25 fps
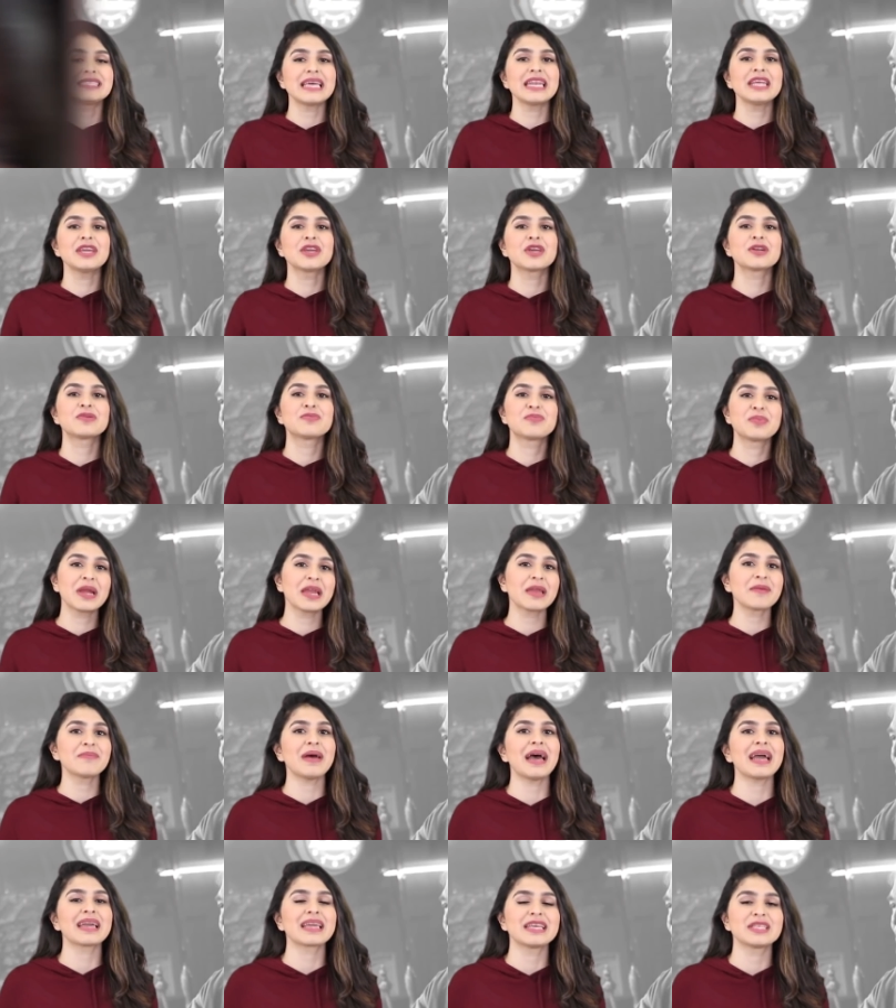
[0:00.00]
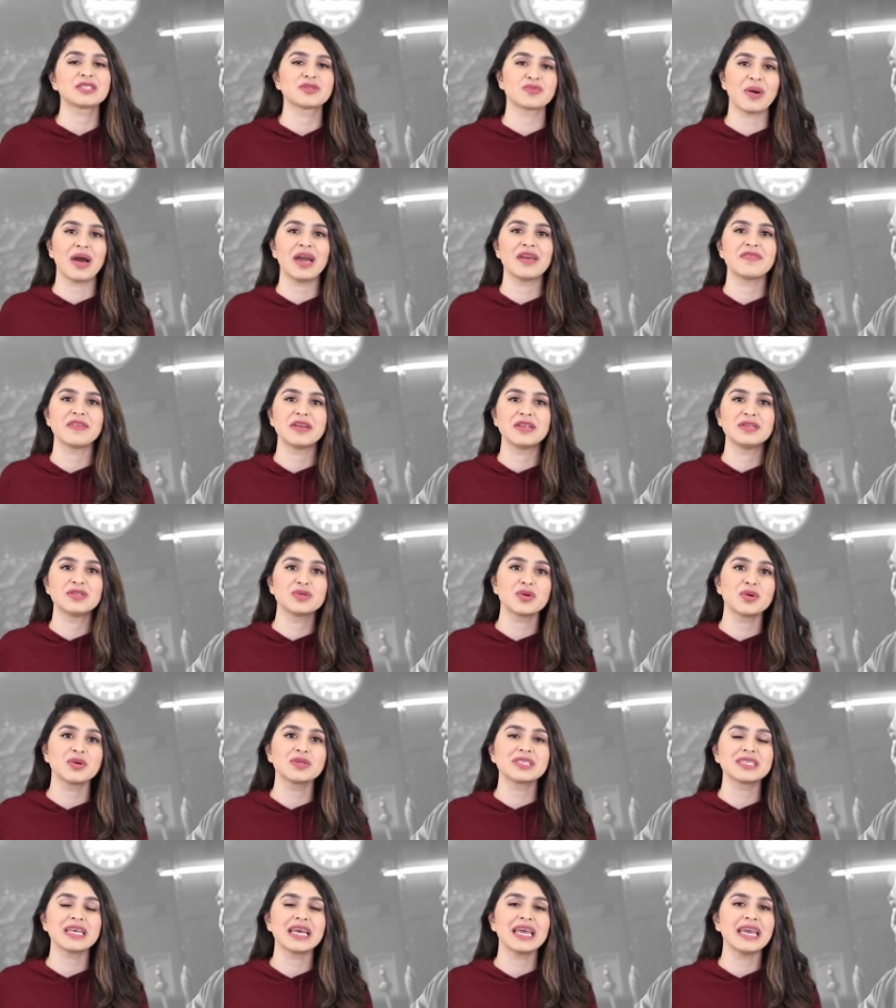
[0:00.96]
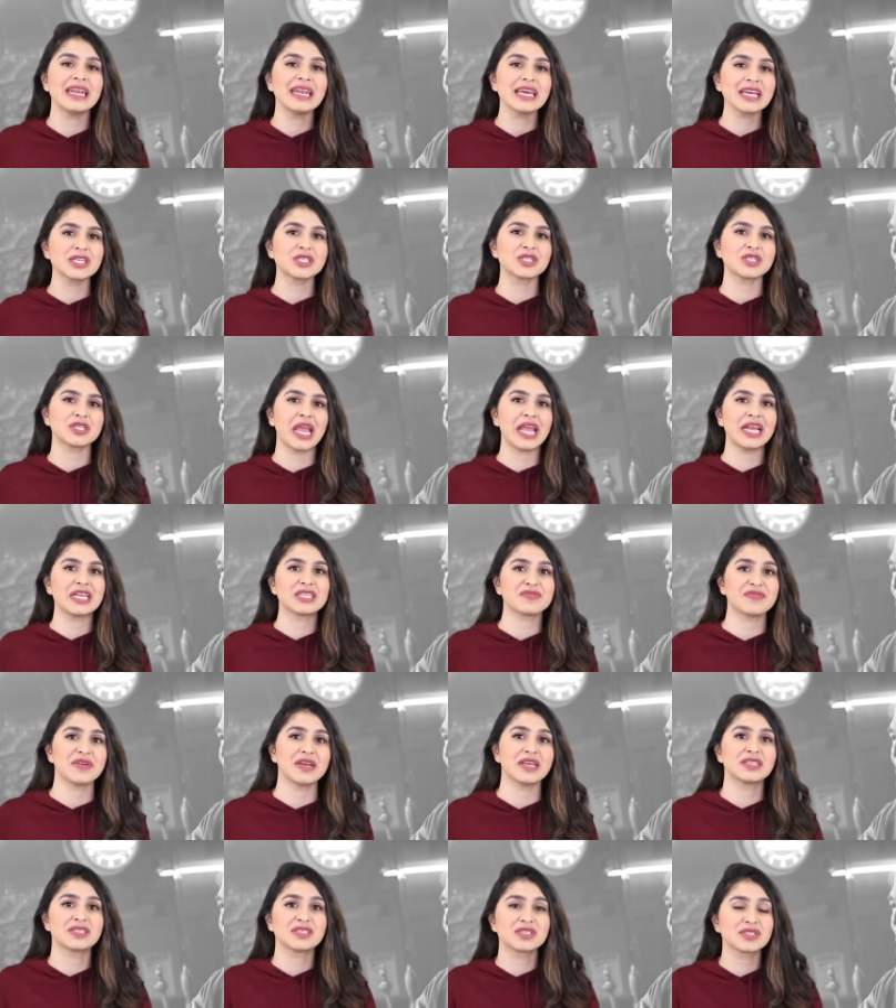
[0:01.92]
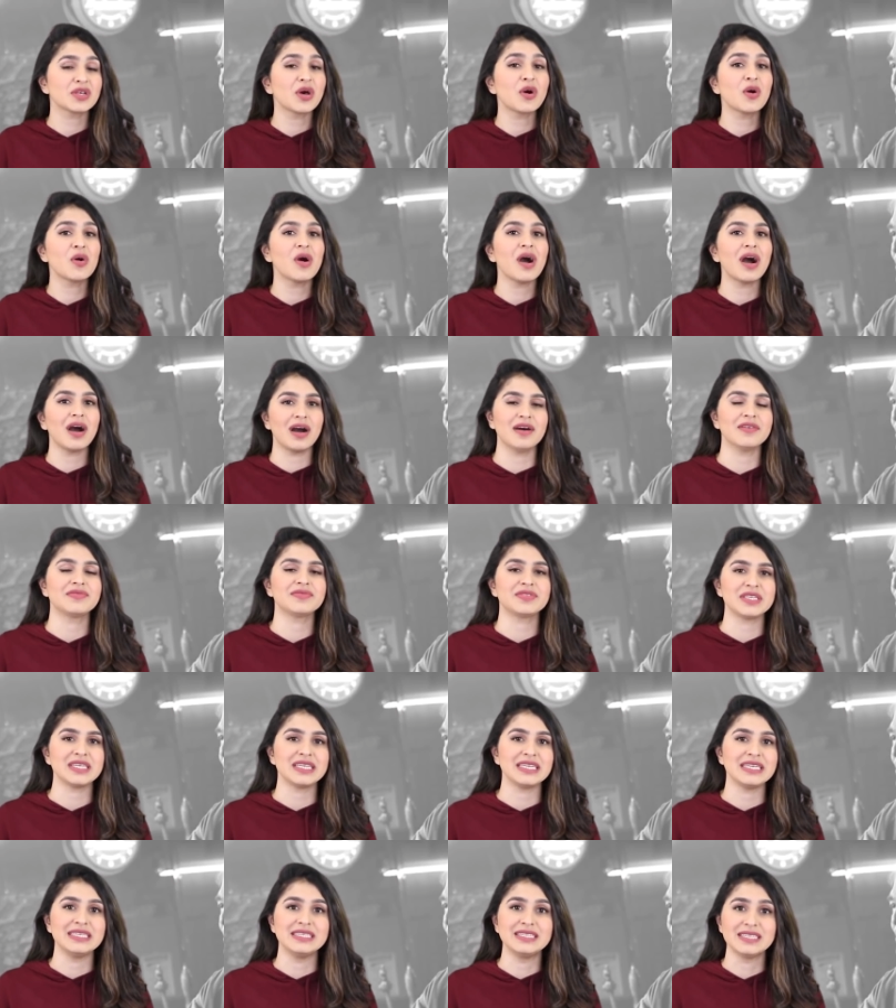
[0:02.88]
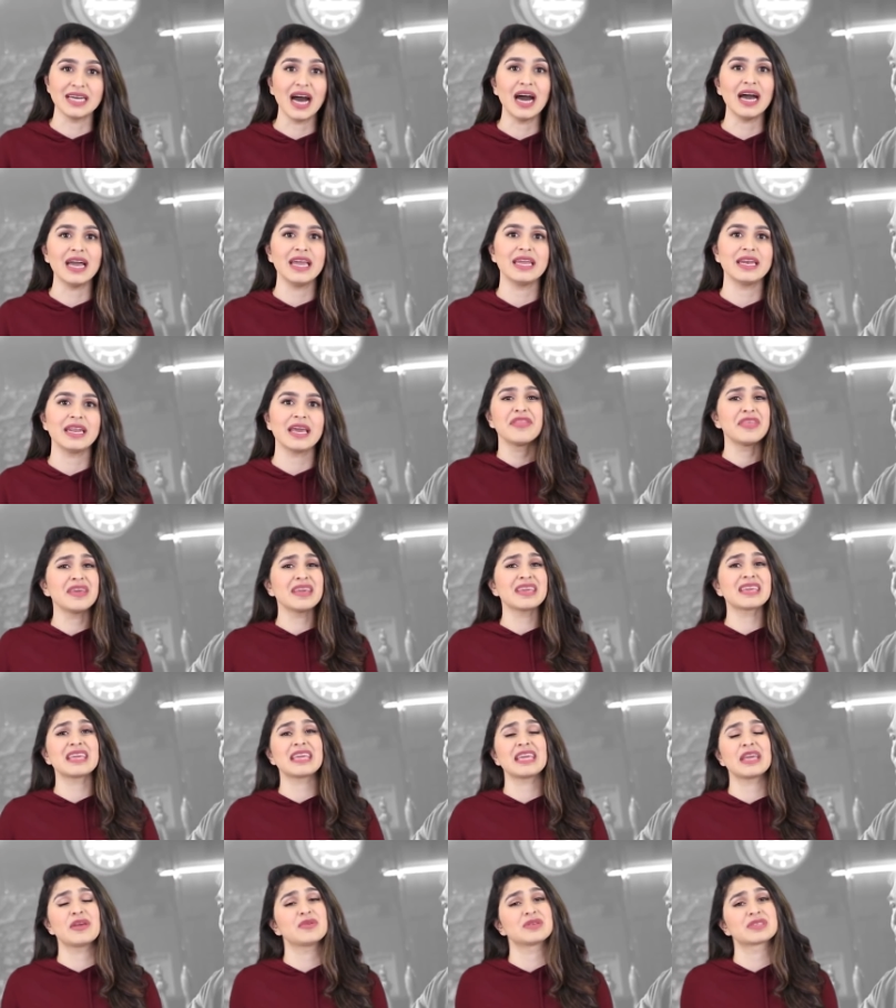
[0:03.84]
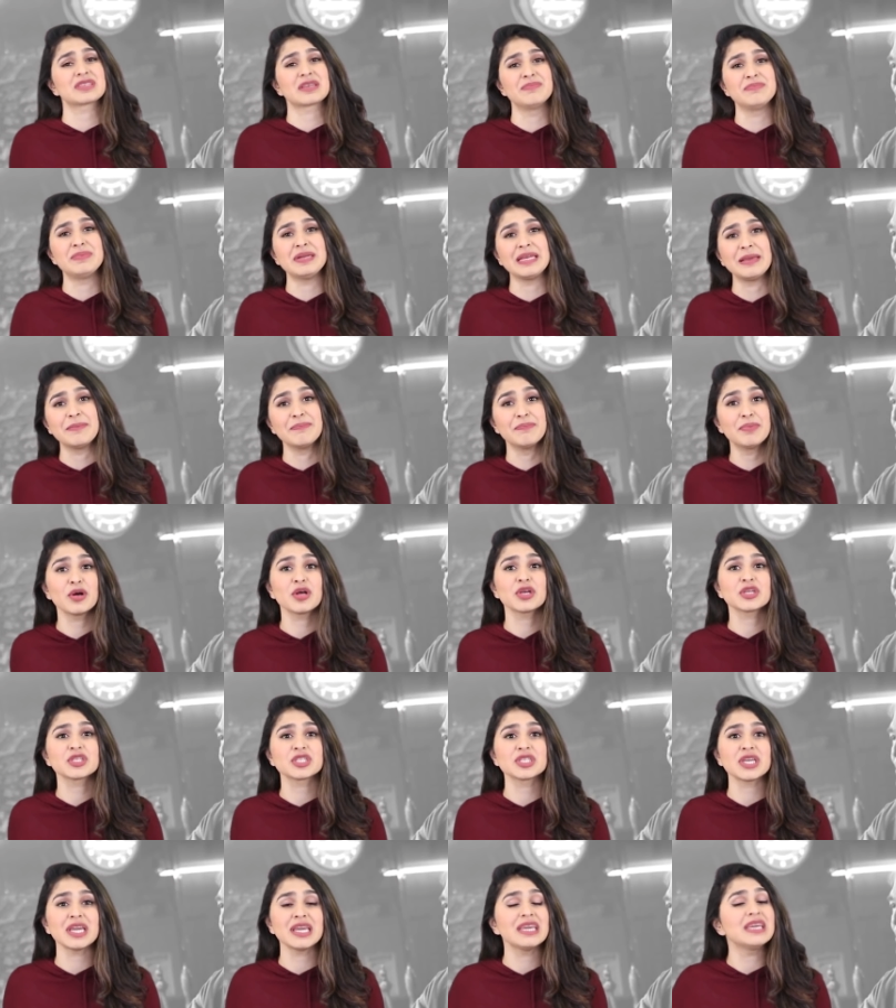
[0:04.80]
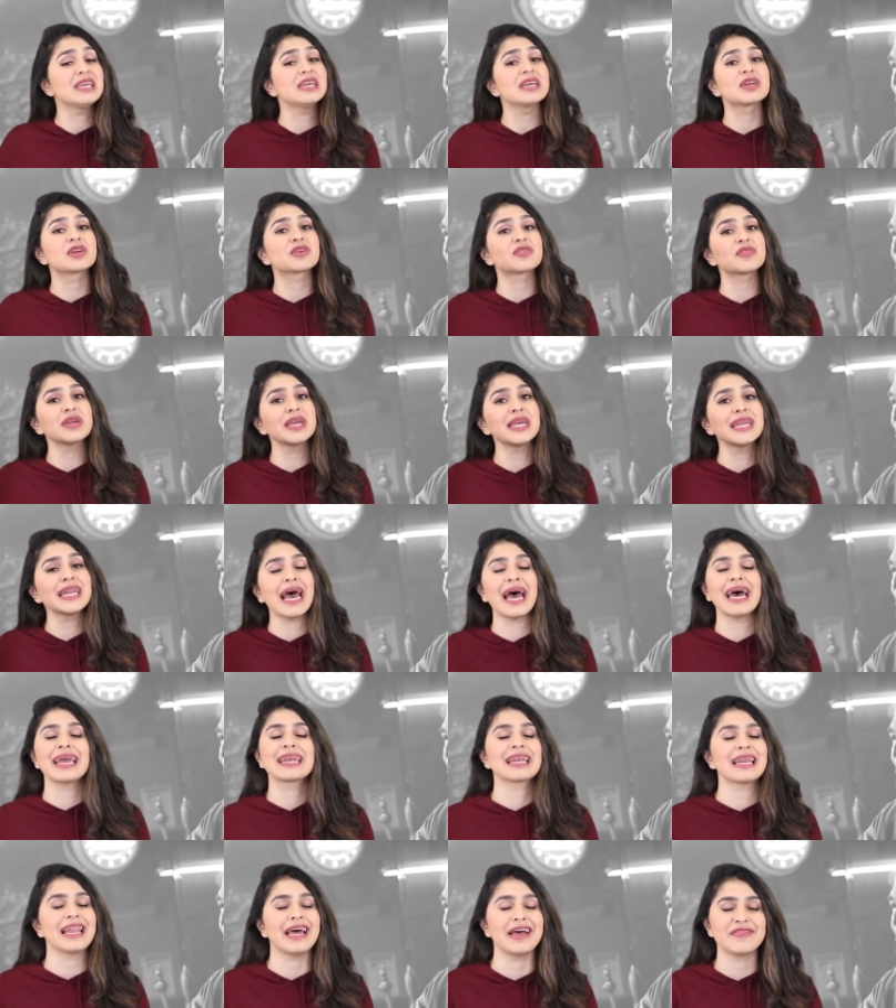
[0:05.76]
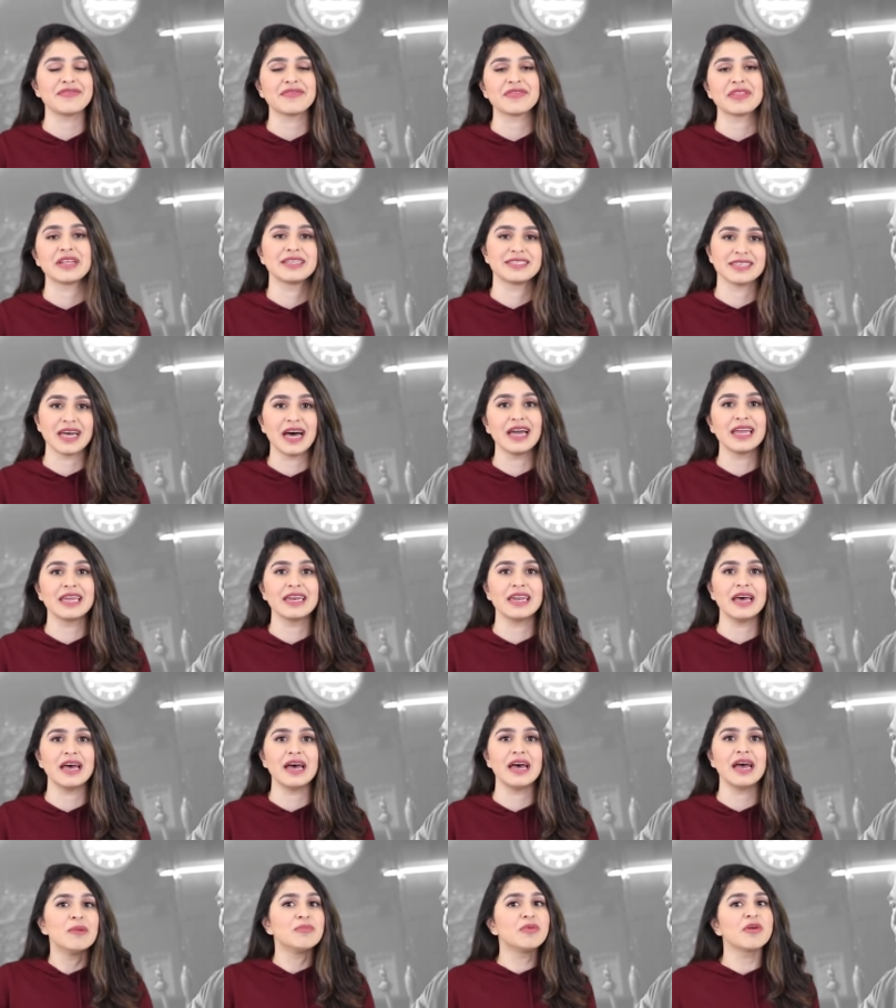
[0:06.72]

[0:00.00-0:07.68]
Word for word: said he could bring back his wife and daughter in exchange for his soul after he died, thinking it was complete bullshit he agreed and left the diner.